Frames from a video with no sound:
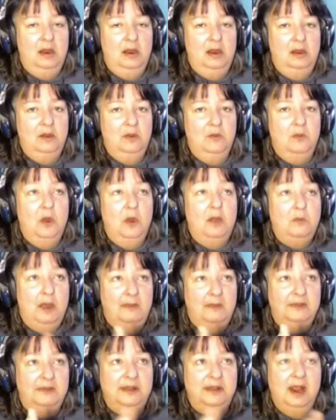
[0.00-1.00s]
one
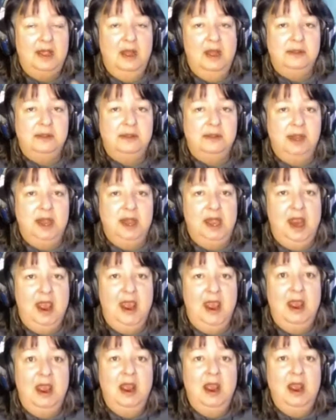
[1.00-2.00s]
website I was looking
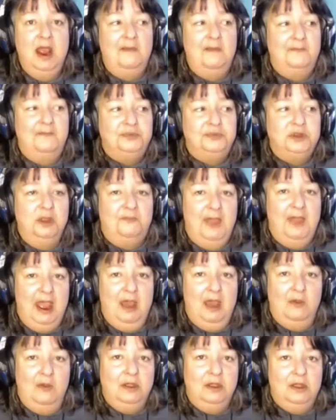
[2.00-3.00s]
at, the
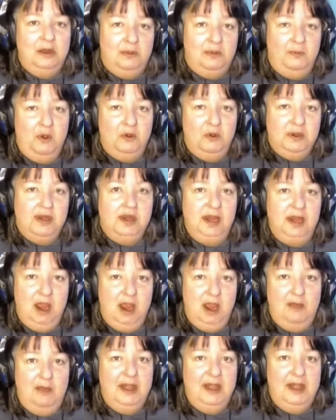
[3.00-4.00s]
power is supposedly
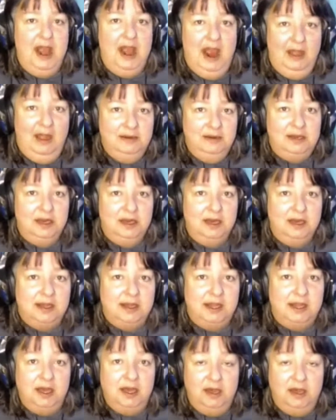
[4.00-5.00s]
coming out of this
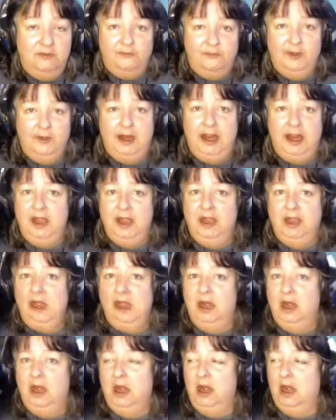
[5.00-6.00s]
could
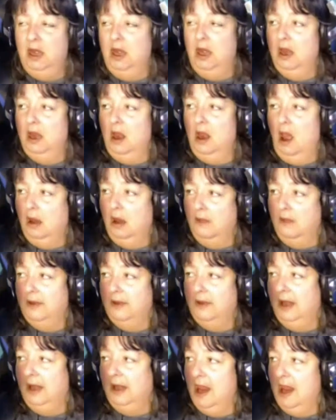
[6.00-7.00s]
freaking all of
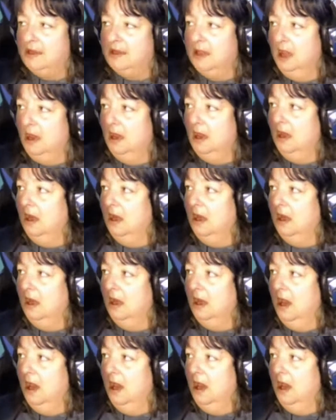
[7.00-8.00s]
Alaska
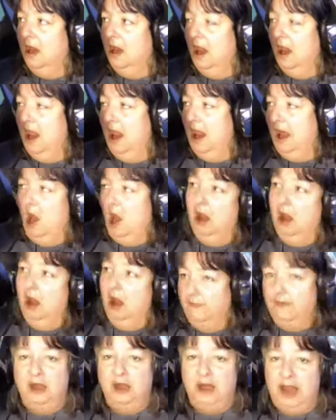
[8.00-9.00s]
and all of
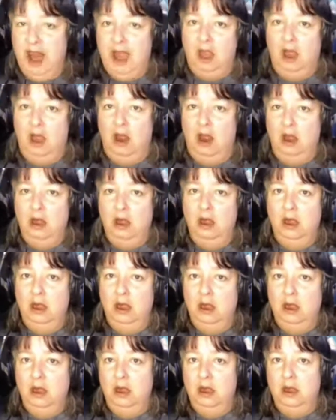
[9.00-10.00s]
Canada.
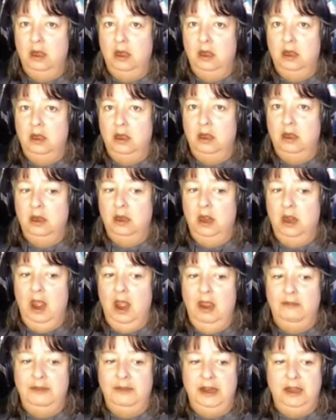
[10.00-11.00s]

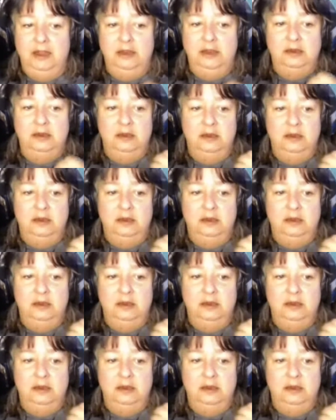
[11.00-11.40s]
I mean,